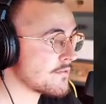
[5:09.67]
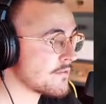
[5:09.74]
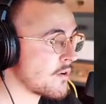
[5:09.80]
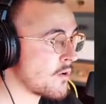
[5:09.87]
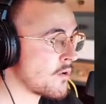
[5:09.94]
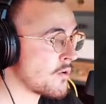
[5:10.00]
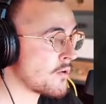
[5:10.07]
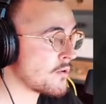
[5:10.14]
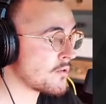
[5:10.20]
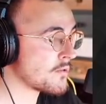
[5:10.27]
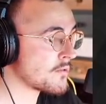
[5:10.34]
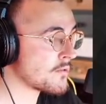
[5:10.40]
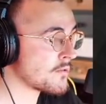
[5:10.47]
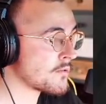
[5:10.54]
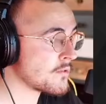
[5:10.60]
four.
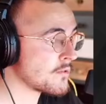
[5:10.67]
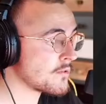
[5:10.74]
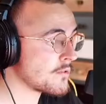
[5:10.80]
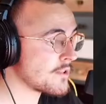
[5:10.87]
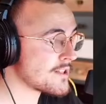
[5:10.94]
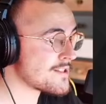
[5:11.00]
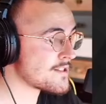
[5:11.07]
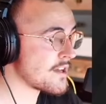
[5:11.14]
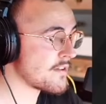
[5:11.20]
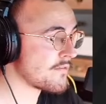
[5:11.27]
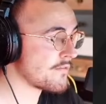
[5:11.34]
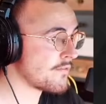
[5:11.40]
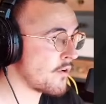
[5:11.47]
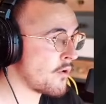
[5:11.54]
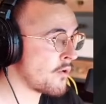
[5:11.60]
Let's say
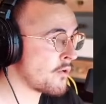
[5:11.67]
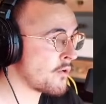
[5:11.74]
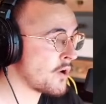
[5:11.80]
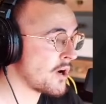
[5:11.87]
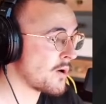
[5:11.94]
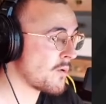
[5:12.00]
four.